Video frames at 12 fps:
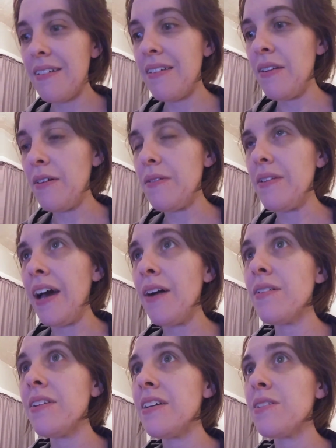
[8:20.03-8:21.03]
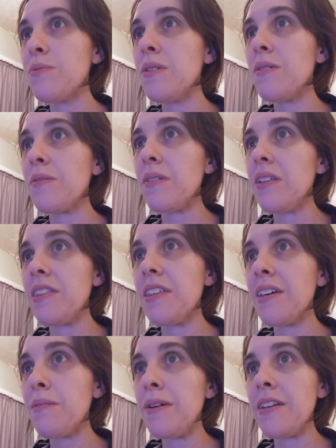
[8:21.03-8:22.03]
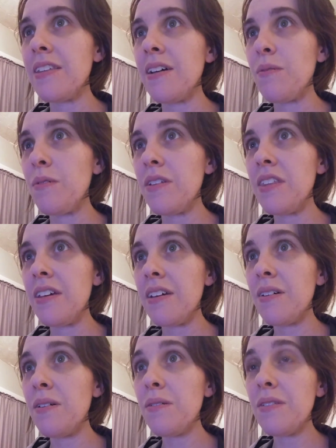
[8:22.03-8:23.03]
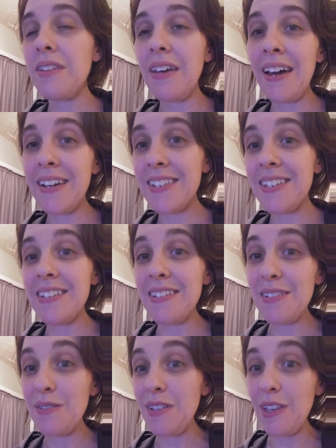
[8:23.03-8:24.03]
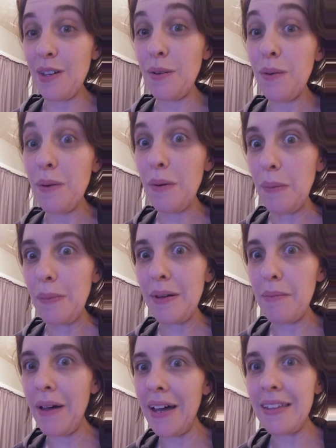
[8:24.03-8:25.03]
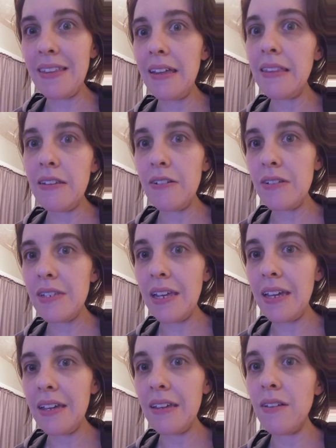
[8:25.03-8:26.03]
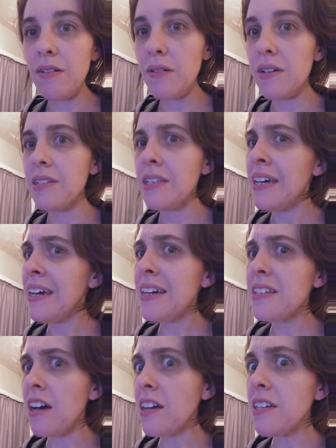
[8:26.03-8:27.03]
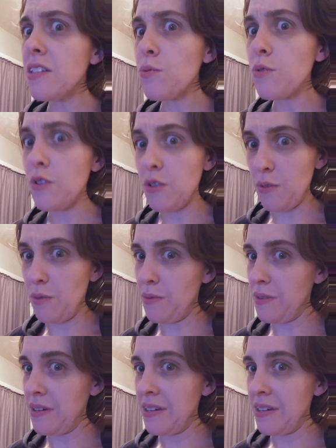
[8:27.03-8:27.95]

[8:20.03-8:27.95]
You know, nowadays we don't really think about that. We think, oh, the accent is really cool. But back then they're saying, you know, because talkies were new.